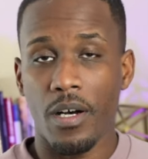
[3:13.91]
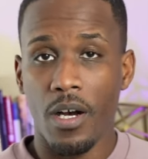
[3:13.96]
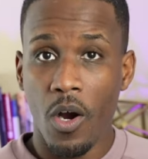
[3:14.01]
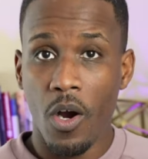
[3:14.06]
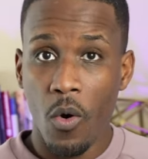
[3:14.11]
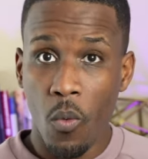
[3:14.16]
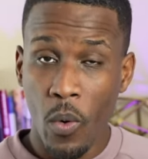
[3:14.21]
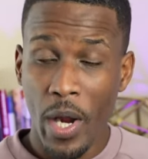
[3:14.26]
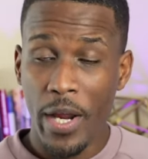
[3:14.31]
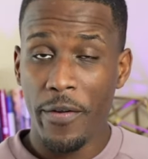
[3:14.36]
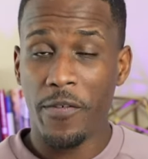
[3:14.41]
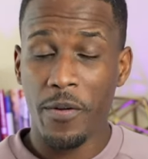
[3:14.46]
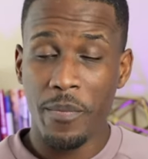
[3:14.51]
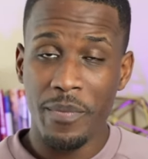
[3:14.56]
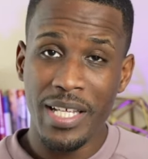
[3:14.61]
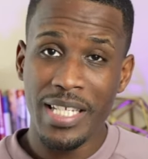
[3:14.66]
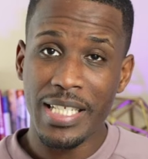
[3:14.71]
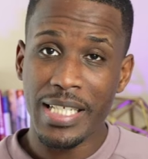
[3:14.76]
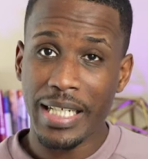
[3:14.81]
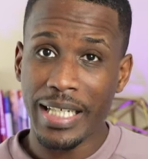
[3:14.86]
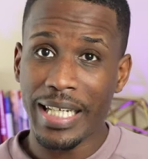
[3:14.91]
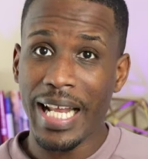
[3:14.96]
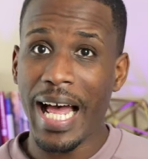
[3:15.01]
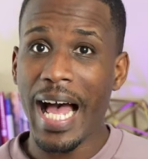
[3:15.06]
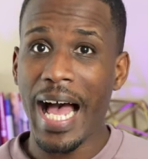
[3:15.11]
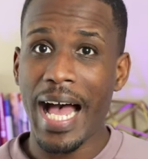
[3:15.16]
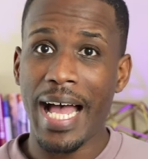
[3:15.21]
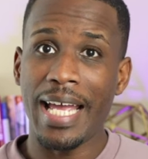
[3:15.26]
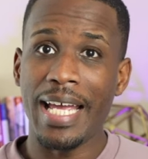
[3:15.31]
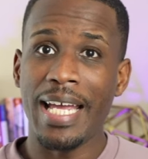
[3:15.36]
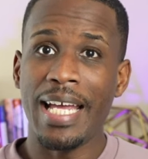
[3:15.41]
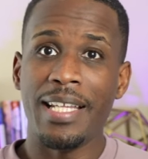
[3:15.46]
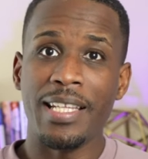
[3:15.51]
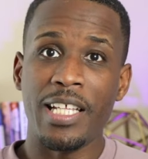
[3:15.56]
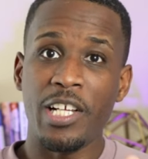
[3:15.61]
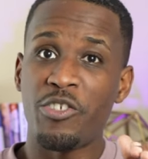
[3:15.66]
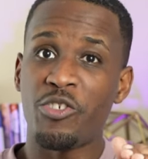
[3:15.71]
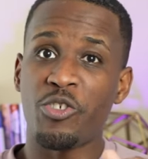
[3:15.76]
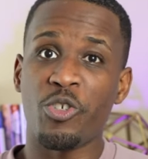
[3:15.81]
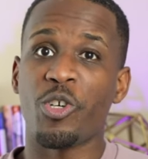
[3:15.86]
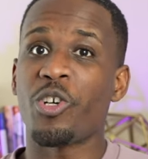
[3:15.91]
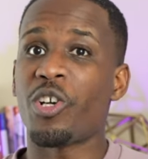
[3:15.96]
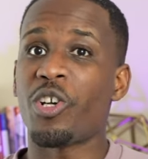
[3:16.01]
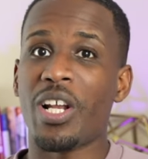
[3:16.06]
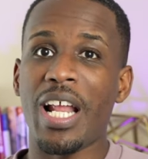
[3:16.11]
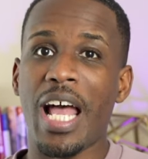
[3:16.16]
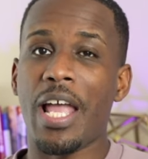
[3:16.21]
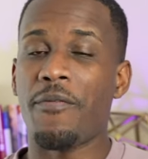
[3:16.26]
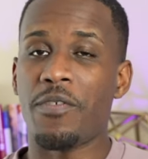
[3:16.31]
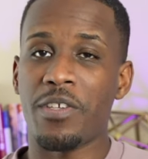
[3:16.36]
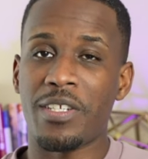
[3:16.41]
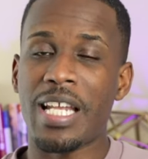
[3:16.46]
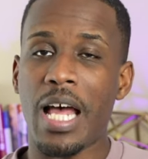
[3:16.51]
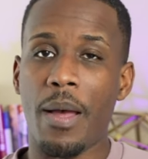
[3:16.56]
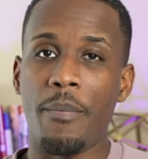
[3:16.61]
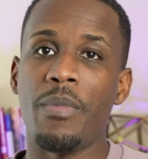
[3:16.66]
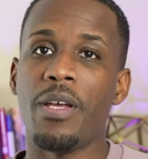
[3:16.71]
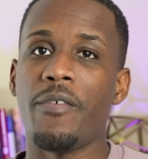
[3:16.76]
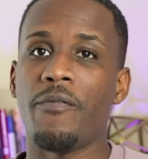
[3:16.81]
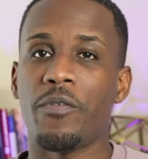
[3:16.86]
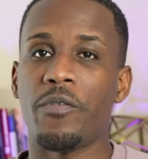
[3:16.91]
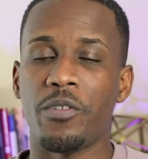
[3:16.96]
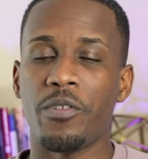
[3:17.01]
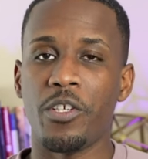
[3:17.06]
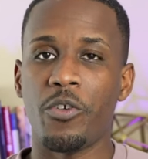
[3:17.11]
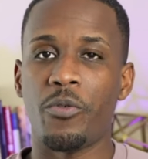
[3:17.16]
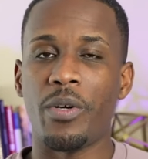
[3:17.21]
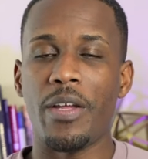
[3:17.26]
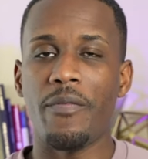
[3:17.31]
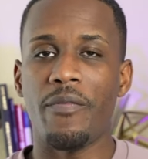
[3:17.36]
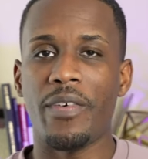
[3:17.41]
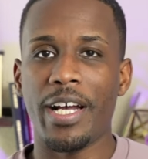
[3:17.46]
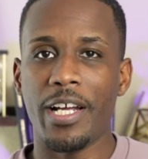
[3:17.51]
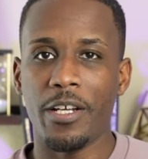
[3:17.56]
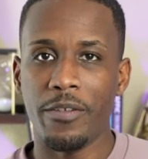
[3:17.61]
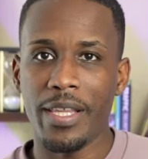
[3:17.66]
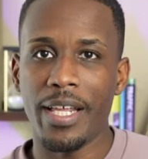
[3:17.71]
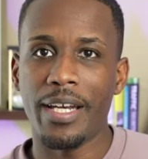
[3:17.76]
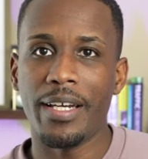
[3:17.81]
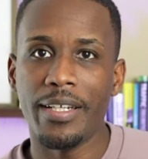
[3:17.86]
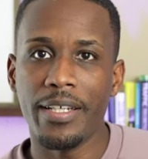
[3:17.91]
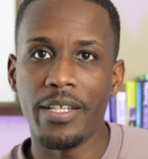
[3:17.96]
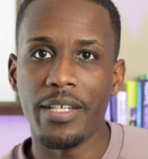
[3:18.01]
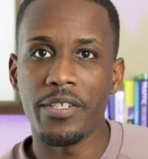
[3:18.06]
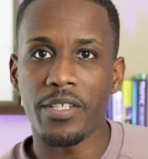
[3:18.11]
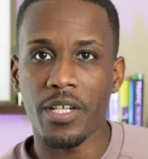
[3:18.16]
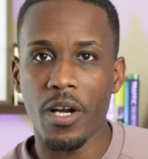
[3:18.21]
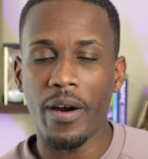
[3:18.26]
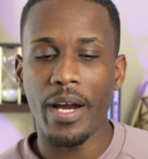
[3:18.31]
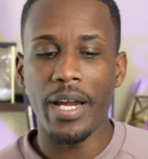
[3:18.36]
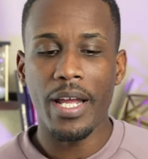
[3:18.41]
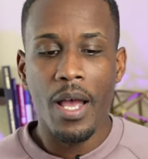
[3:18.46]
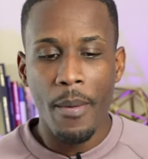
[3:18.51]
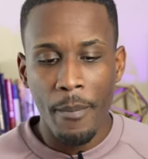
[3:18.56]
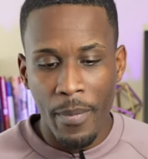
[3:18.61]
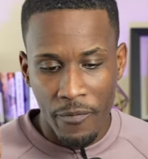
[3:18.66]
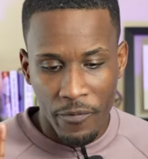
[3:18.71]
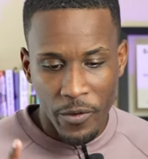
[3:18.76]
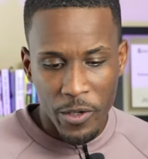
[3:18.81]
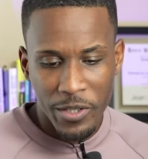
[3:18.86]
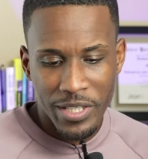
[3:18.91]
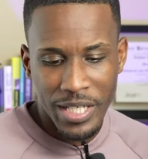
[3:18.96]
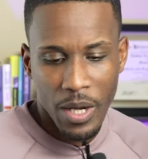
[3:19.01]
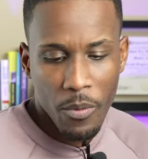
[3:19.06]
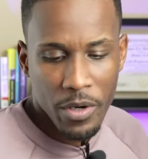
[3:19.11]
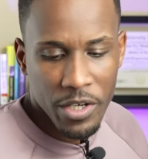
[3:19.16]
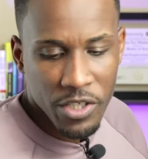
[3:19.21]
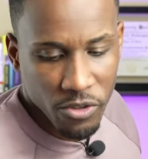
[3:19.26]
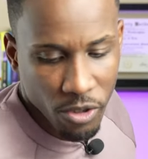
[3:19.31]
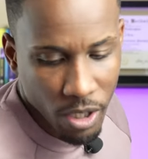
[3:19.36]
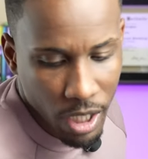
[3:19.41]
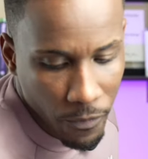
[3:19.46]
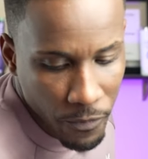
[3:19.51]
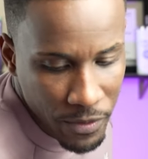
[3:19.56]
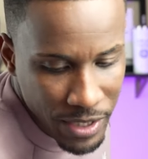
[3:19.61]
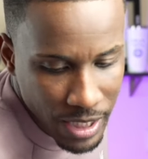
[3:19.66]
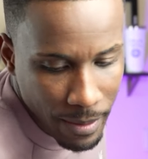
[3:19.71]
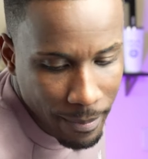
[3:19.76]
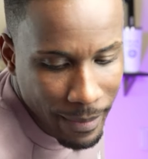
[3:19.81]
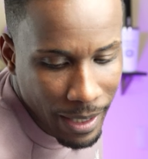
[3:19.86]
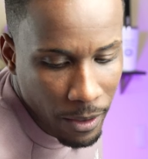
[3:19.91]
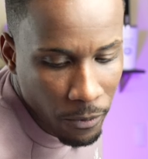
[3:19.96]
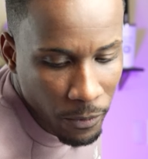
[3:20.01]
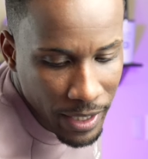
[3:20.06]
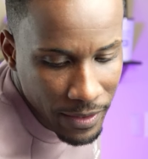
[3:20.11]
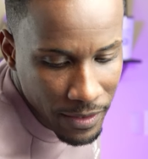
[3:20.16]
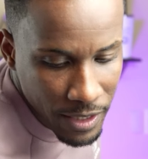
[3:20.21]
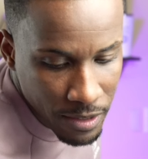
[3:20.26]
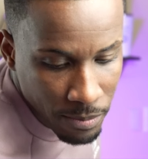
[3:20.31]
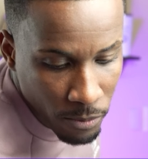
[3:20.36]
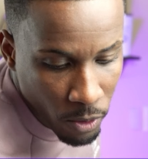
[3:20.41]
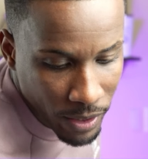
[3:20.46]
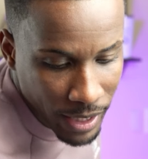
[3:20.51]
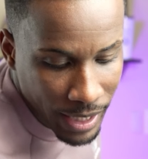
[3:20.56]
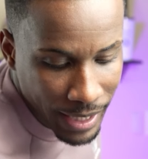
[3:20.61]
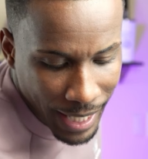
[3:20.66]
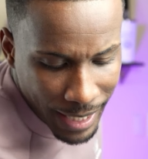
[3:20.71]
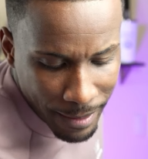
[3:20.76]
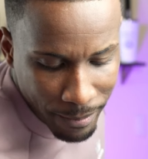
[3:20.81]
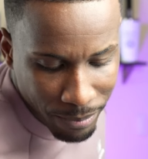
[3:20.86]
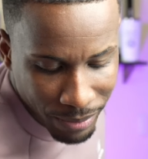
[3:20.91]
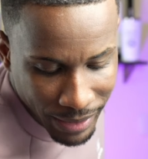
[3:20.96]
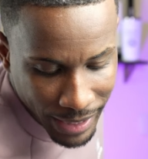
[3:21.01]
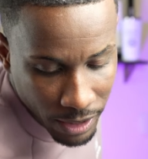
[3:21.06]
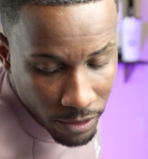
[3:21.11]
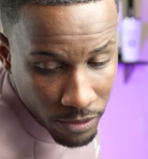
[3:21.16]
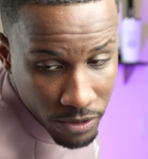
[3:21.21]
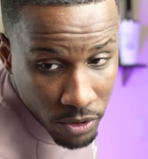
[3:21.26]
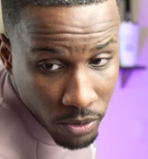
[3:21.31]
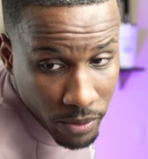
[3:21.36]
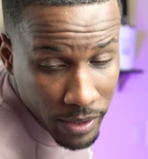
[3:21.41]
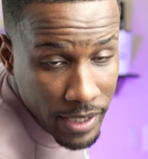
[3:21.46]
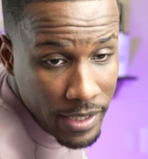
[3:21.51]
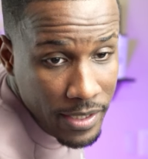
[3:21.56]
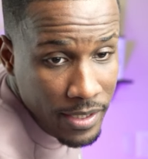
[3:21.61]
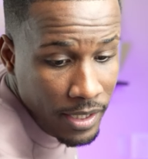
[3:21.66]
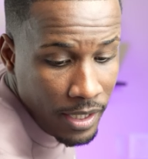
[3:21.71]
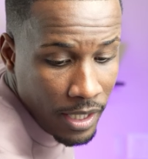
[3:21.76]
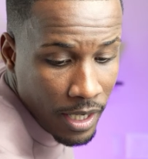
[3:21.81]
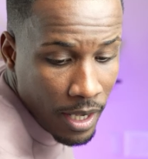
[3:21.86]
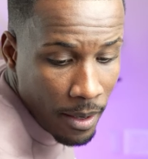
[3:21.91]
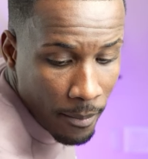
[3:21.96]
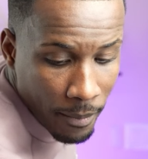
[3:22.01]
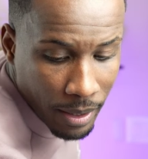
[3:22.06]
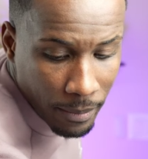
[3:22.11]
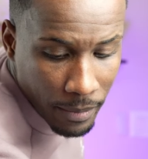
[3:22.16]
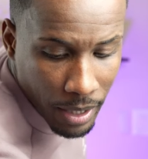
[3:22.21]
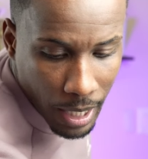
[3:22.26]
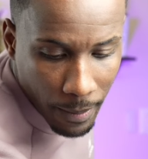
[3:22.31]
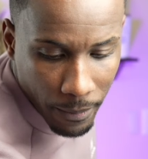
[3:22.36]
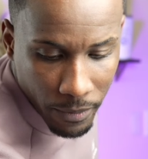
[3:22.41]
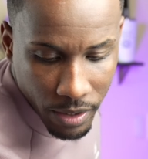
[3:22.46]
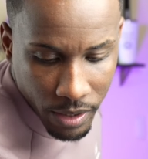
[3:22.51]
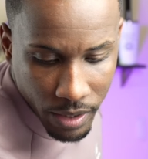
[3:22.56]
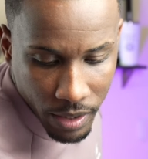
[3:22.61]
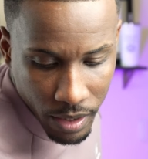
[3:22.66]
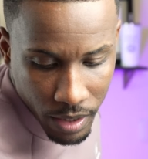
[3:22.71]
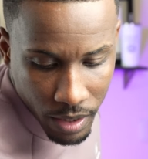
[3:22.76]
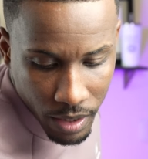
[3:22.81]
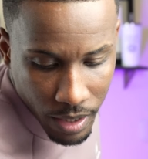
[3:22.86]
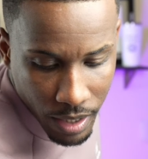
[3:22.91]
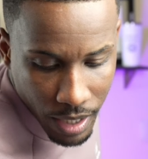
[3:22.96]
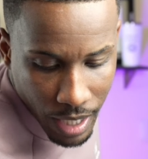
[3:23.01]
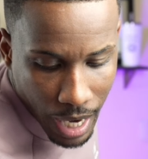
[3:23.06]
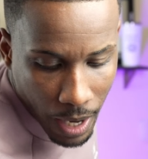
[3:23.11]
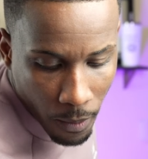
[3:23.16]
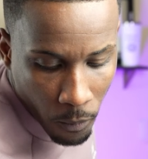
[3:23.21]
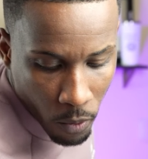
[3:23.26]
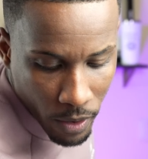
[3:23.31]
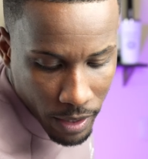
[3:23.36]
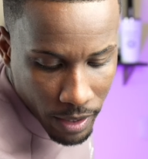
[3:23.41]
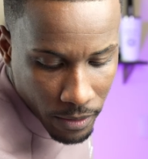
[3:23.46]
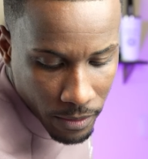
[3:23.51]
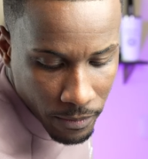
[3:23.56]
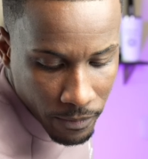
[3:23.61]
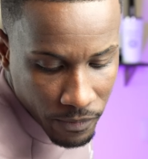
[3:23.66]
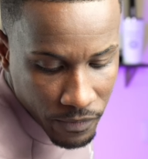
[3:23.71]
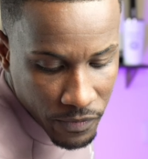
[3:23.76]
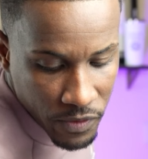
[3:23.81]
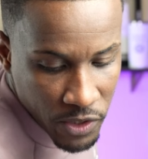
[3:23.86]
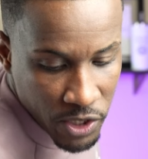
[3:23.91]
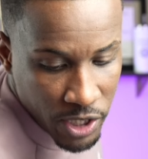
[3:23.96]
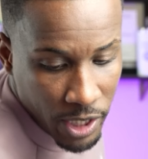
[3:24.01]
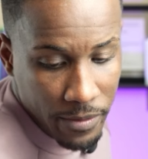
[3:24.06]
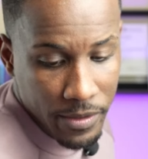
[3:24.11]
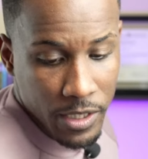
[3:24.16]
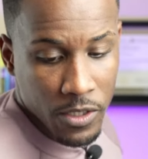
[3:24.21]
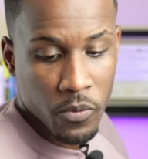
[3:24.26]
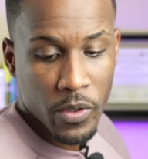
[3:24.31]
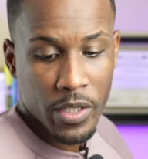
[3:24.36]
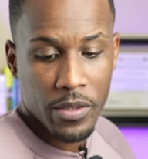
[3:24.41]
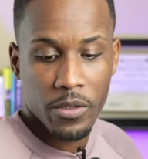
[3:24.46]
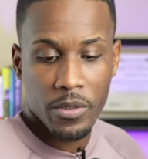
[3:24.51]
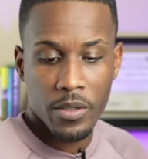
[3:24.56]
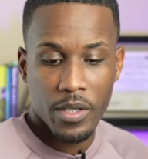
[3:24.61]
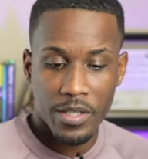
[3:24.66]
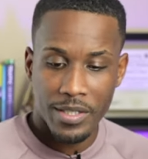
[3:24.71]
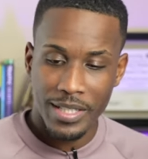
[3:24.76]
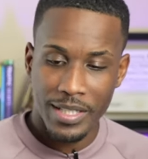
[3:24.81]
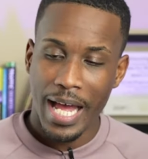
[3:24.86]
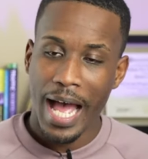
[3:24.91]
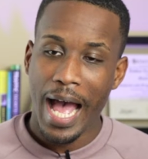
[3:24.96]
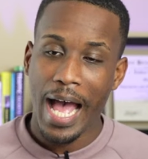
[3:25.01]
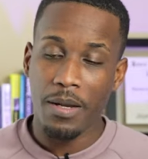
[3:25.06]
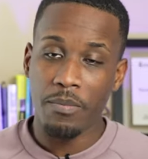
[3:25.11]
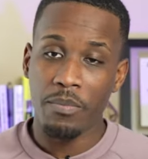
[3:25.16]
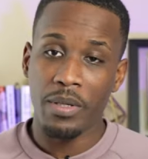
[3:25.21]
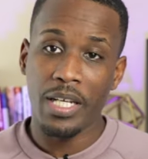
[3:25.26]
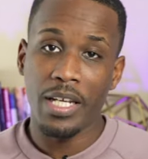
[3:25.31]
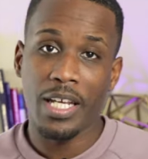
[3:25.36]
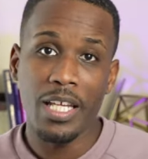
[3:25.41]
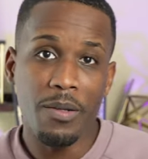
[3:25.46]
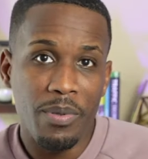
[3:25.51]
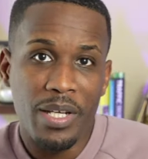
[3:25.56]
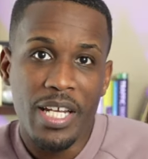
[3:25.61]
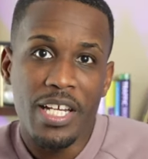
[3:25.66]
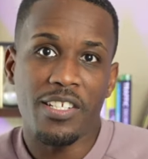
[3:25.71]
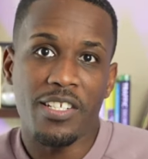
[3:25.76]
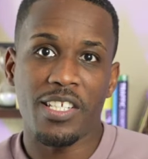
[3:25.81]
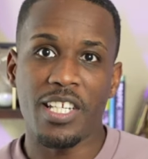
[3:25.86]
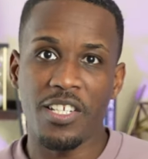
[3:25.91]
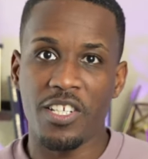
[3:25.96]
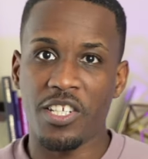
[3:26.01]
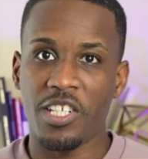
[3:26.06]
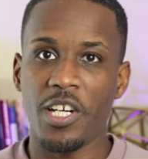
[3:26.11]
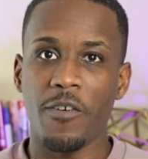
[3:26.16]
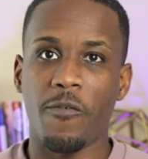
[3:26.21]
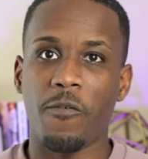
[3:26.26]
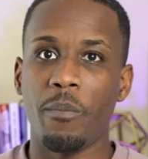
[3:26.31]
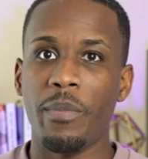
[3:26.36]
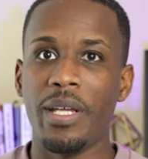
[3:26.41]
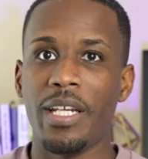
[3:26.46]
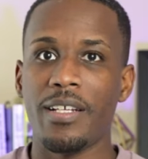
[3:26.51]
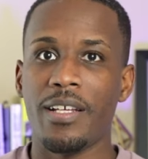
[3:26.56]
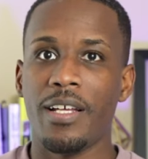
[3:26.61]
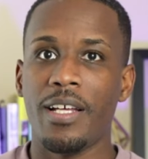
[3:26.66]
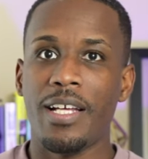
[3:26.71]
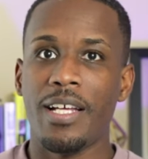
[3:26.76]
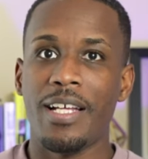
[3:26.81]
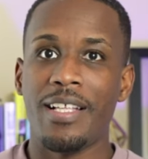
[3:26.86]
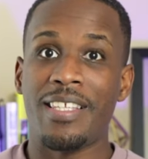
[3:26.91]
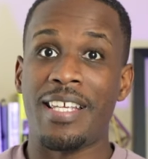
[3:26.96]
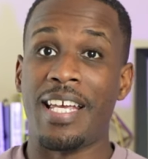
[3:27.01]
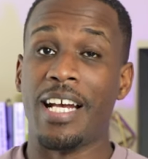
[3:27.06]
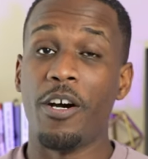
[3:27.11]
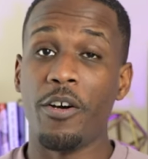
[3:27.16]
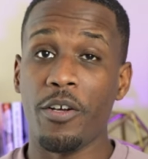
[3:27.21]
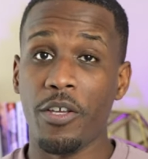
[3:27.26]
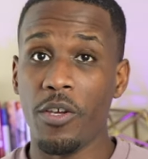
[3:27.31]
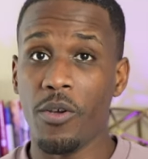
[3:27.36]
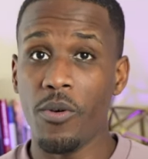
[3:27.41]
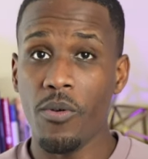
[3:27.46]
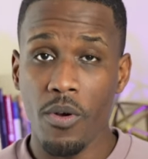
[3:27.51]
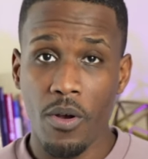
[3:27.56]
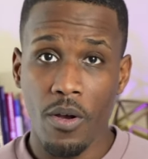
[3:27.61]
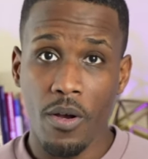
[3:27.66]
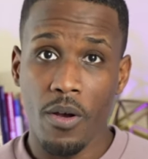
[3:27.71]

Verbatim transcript: away from this lie that your life is not meant for the great value that it is. All right. But first, I want to start off with something I read this morning. I didn't plan on doing this, but I'm, I'm going to I want to share this with you because I'd be it'd be insincere for me to tell you